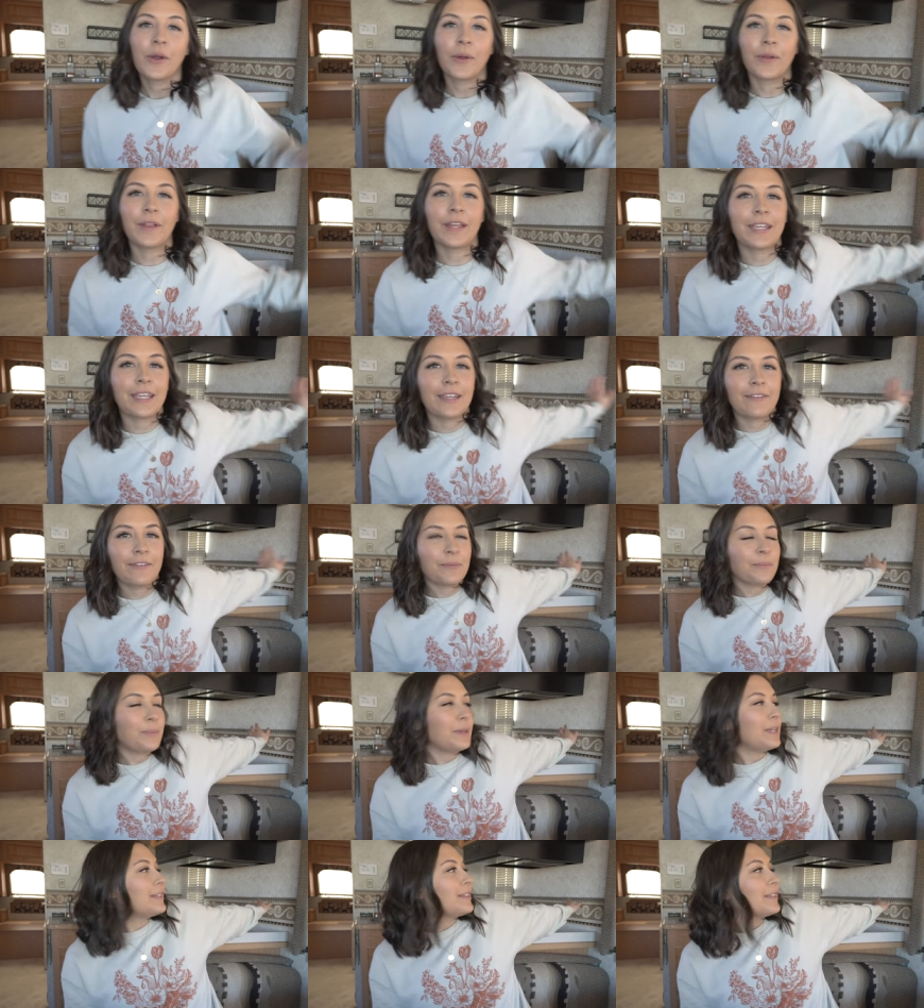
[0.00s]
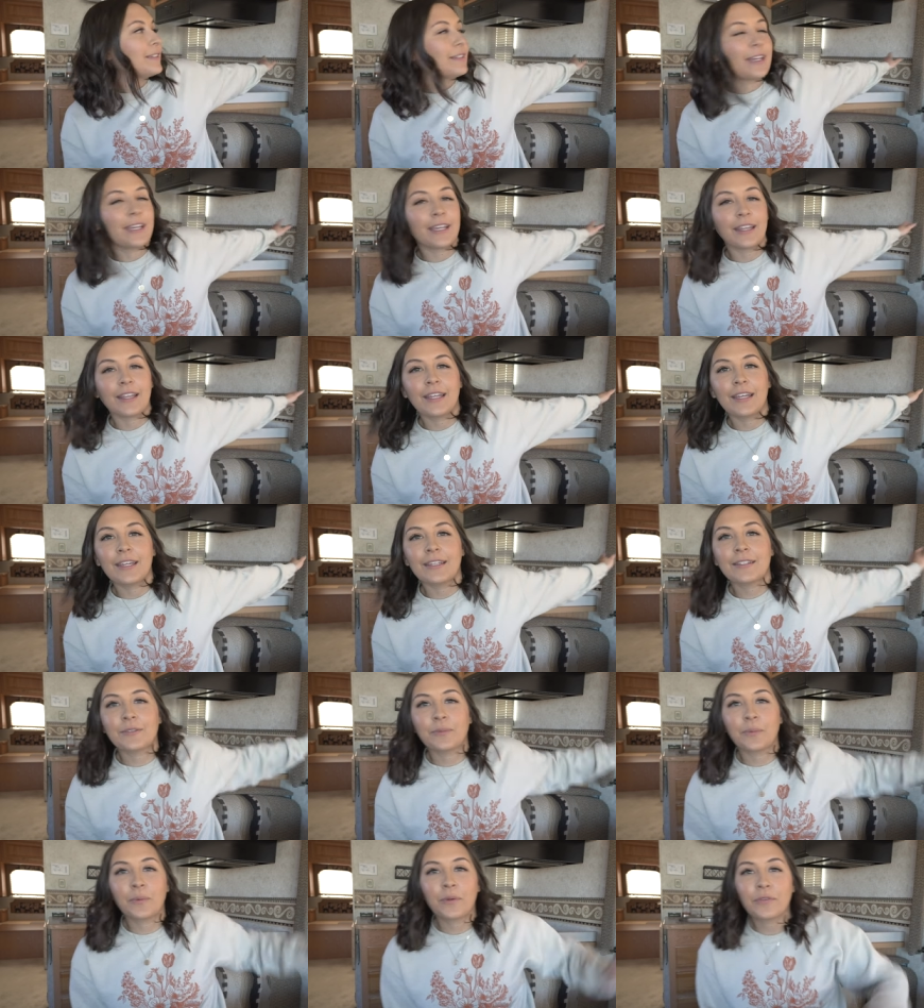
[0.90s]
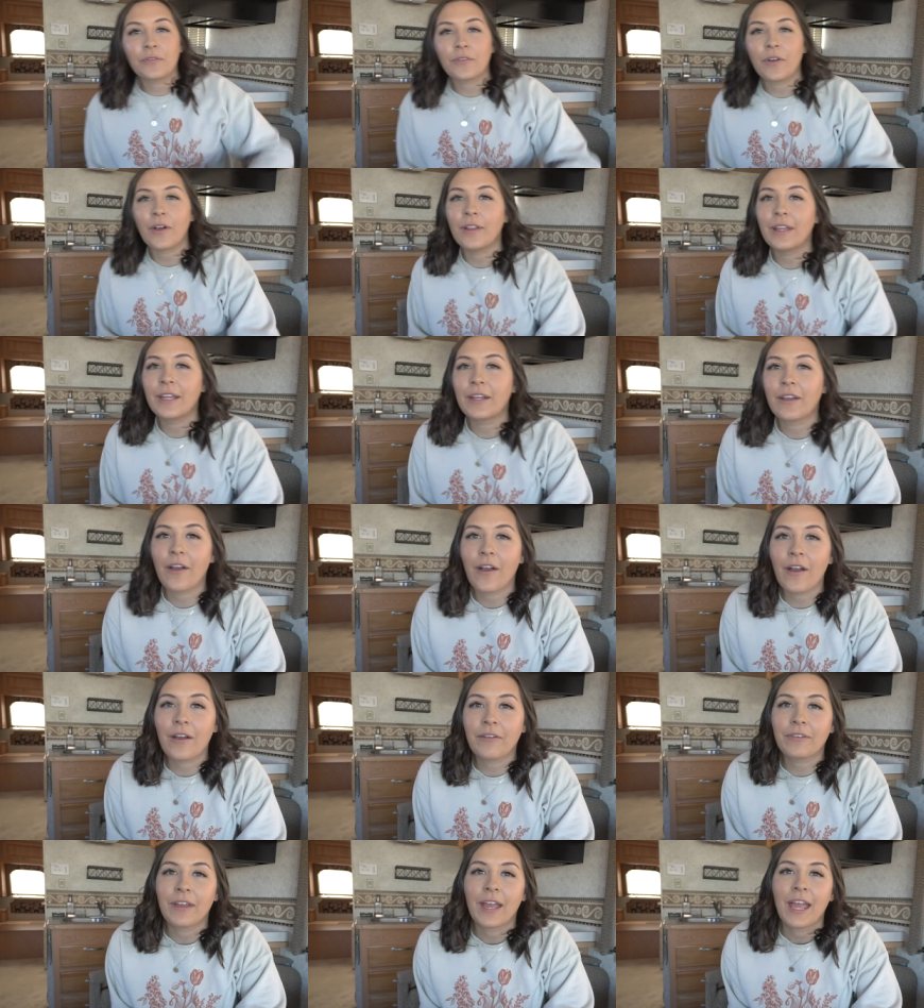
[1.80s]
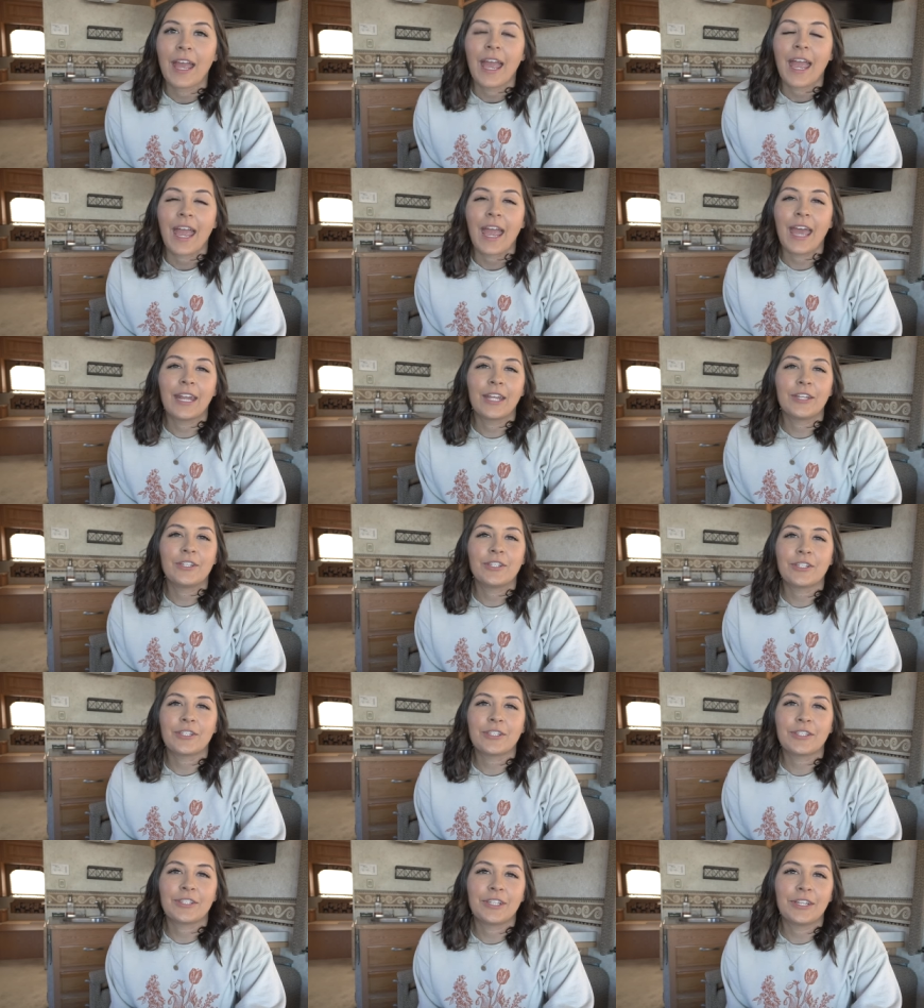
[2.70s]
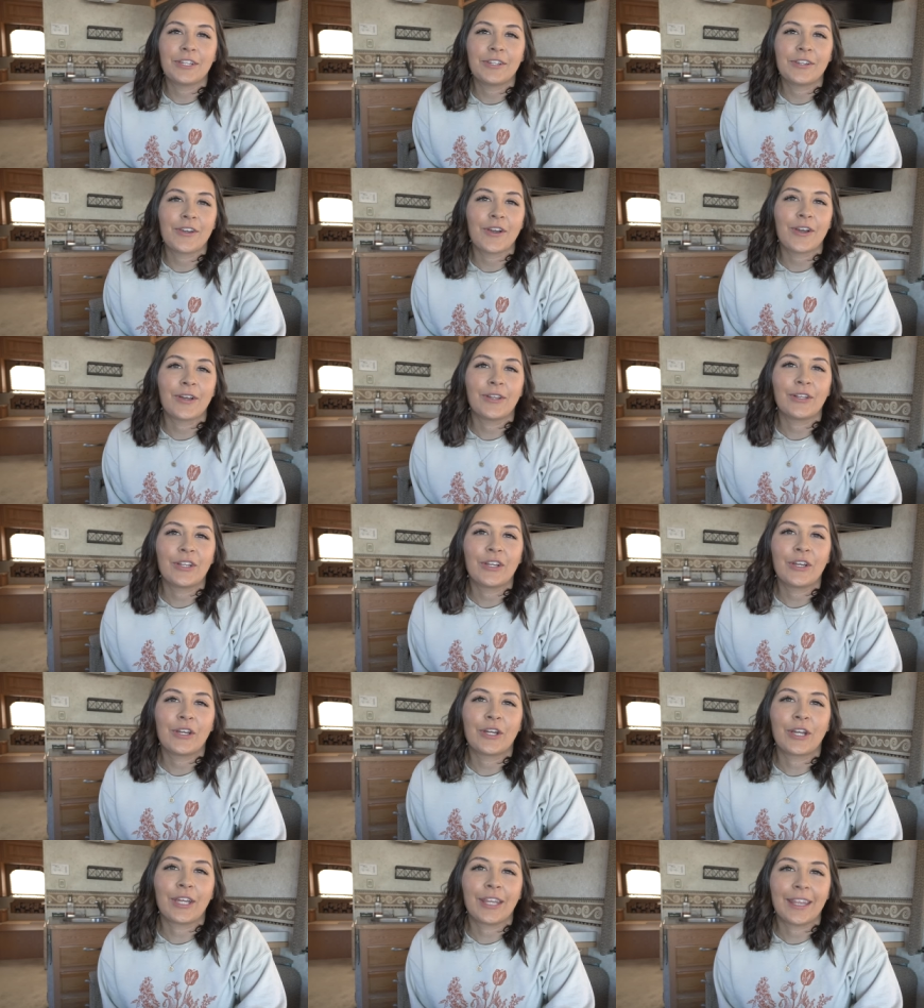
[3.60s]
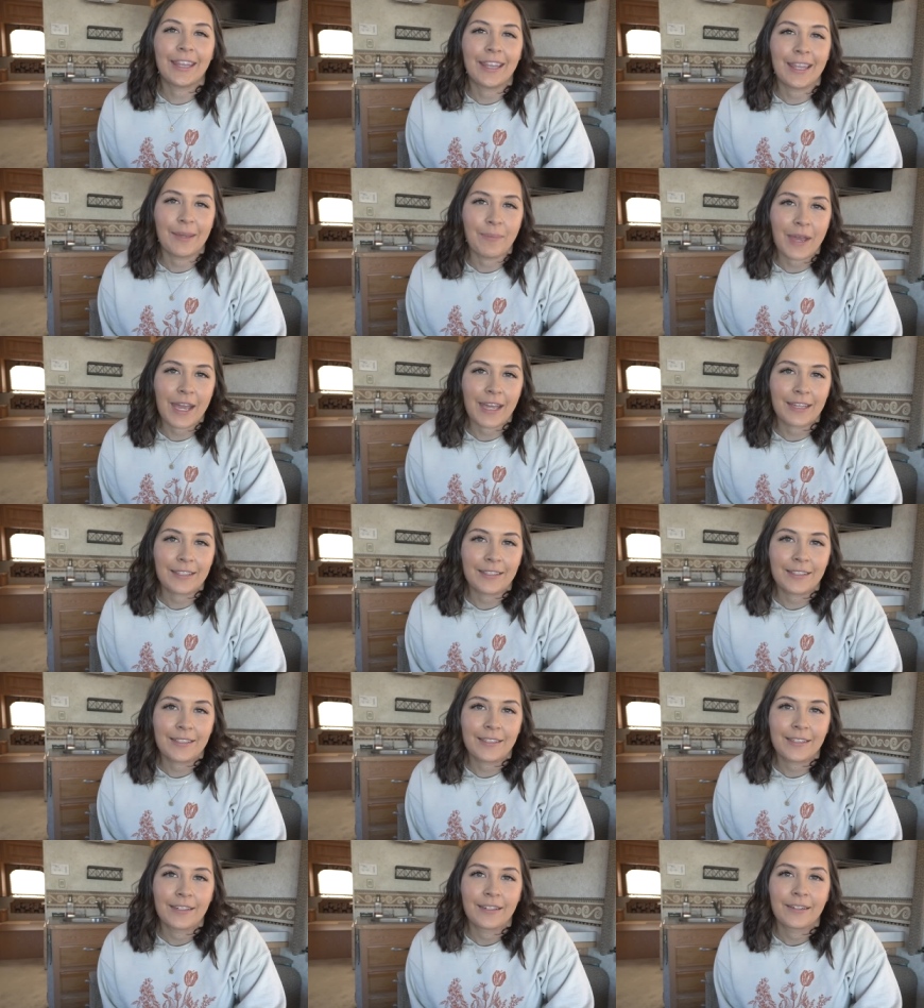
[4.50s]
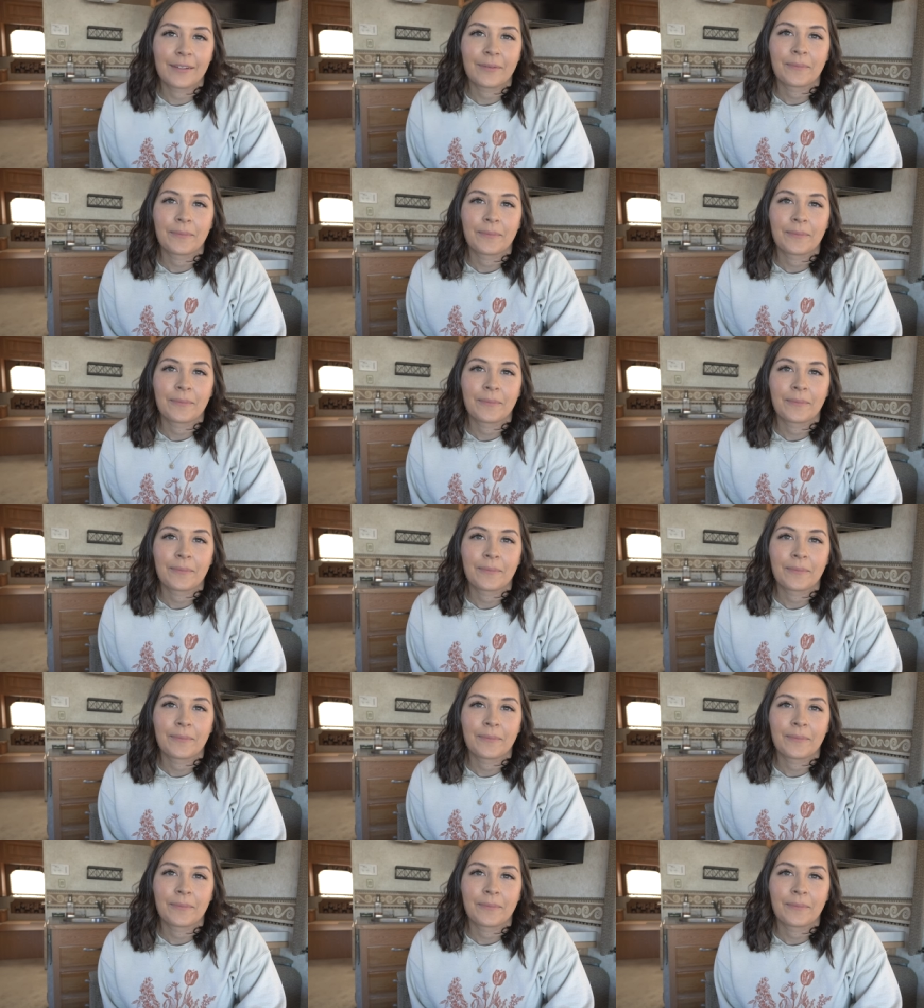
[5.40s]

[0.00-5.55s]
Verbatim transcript: or like even pieces like this were falling off and it just did not look the best.